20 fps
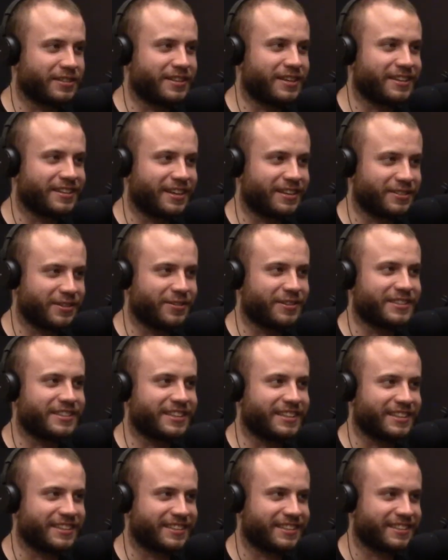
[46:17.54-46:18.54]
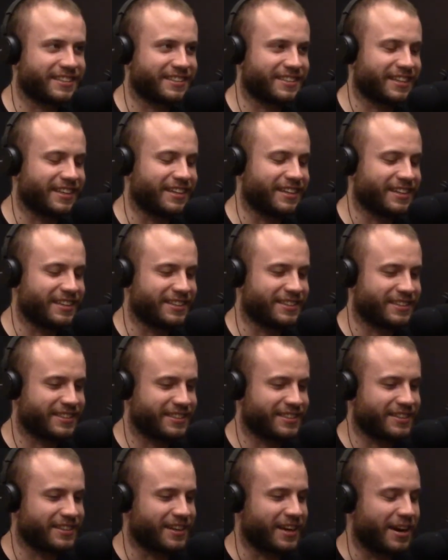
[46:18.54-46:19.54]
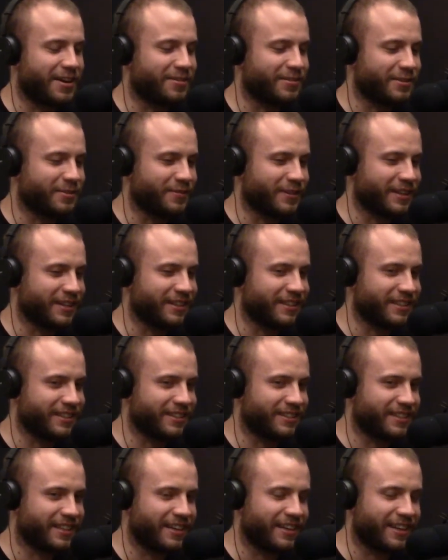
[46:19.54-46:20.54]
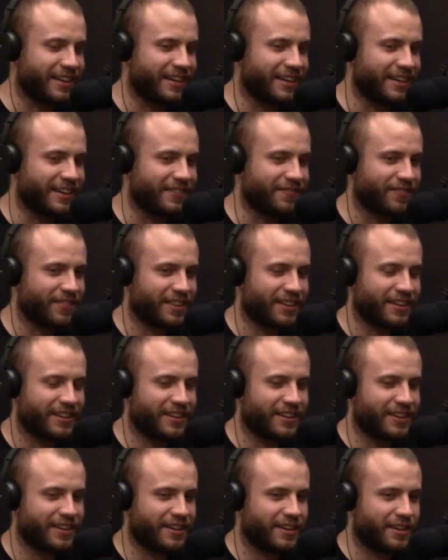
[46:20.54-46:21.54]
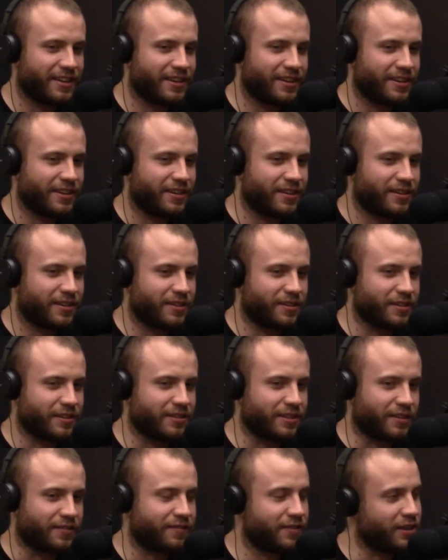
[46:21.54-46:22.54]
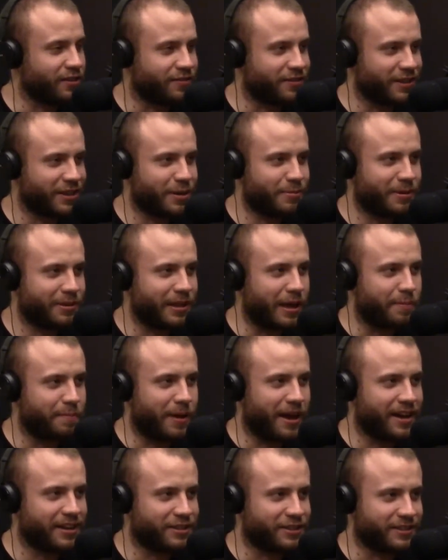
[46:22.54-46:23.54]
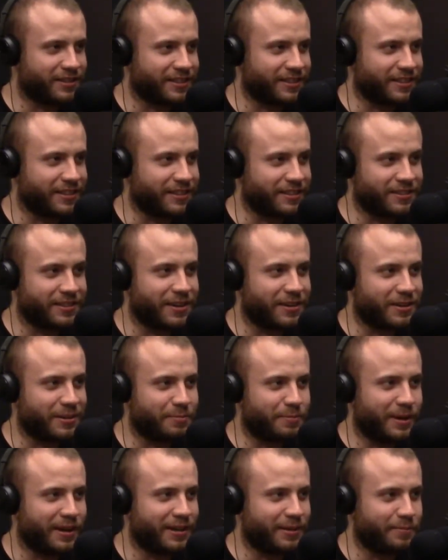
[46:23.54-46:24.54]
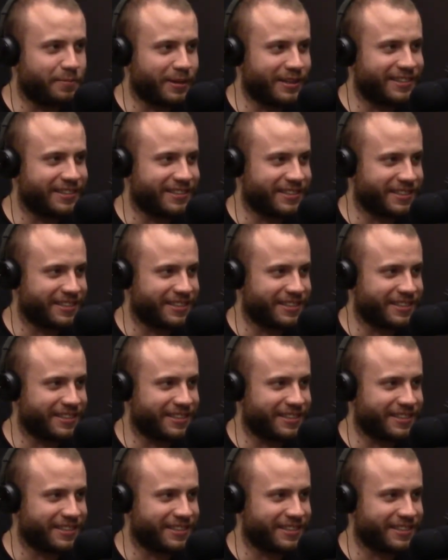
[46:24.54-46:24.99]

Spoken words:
a thing that's always like stuck out with me. He said, he's like, Phil, forget about that passion thing. It's not going to pay your bills.